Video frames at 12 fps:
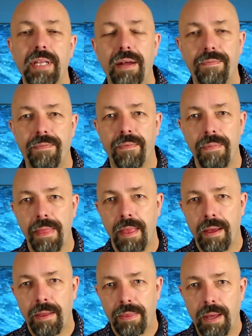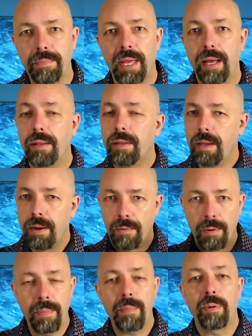that thumbnail,
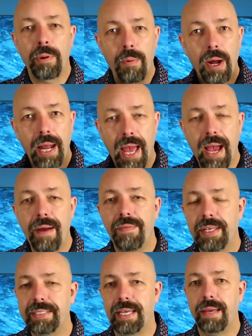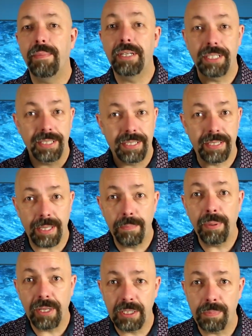remember we want to have this image as
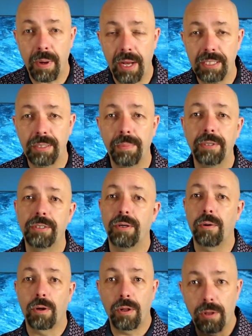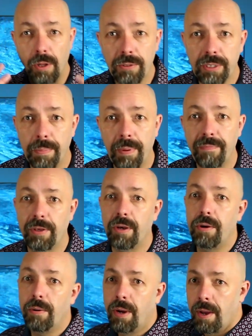simple as possible, so close up of
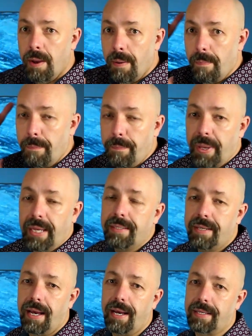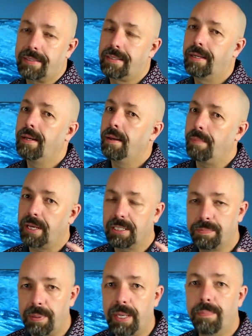you, big text. because
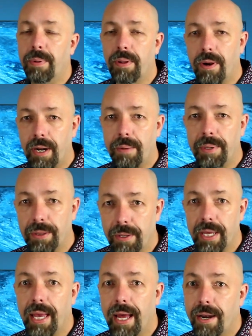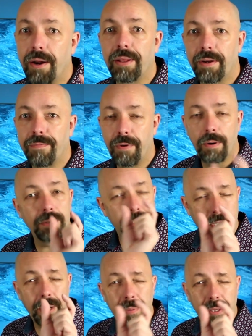people are going to be looking at it on their phones.
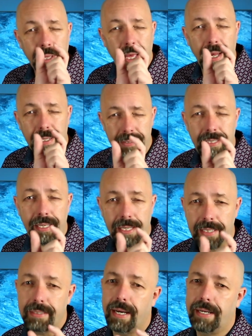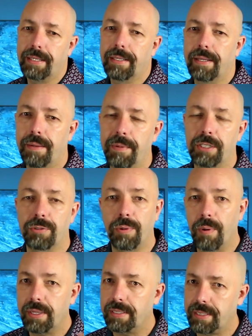They're going to be looking at a teeny tiny little image. So we
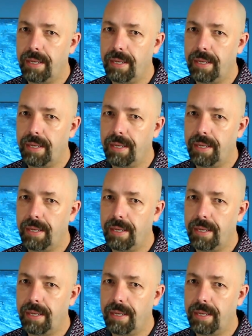want this